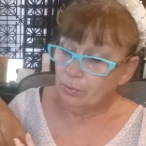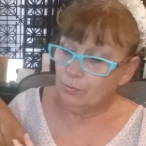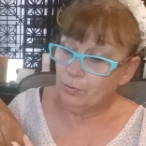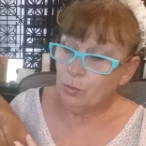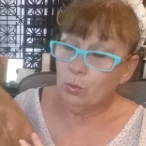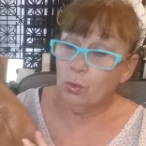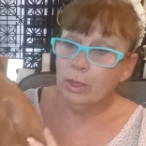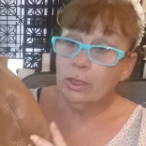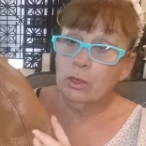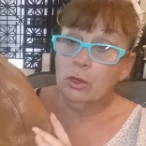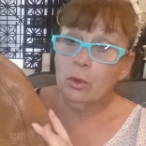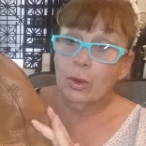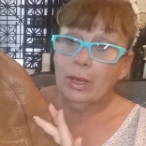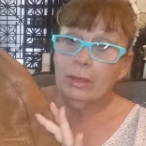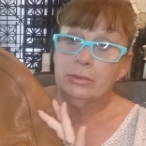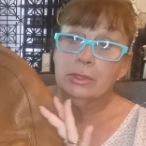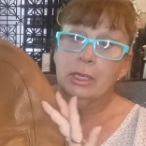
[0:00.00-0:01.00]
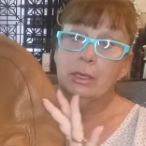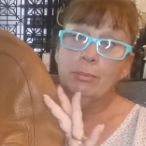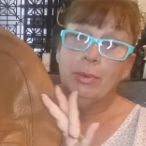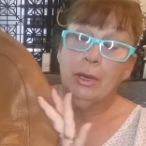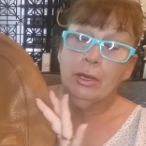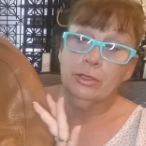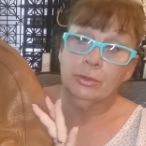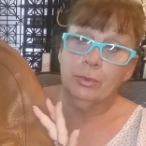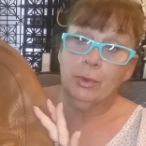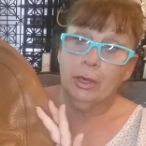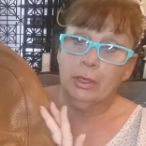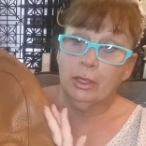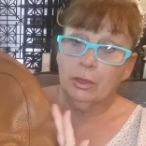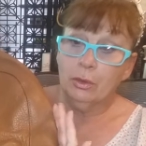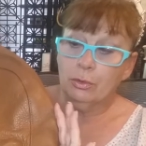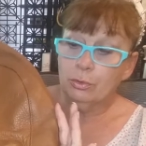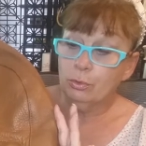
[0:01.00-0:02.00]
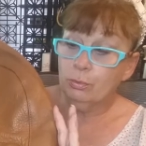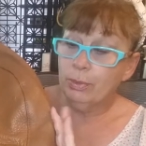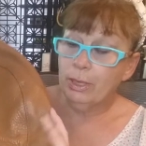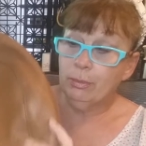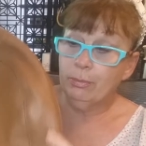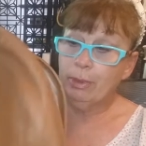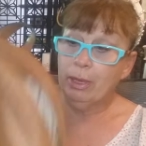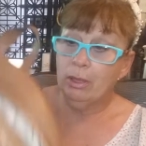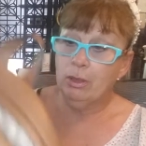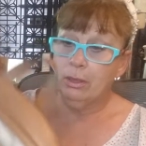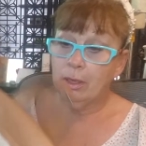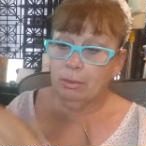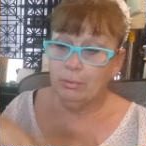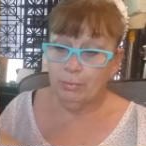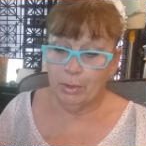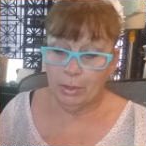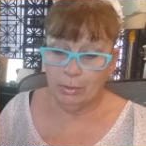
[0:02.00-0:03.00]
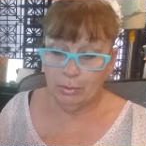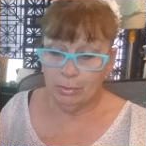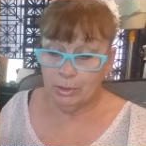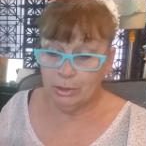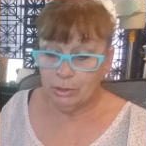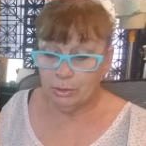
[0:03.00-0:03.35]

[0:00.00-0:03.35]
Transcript: if you want to go outside of Poshmark and go through PayPal, I'd probably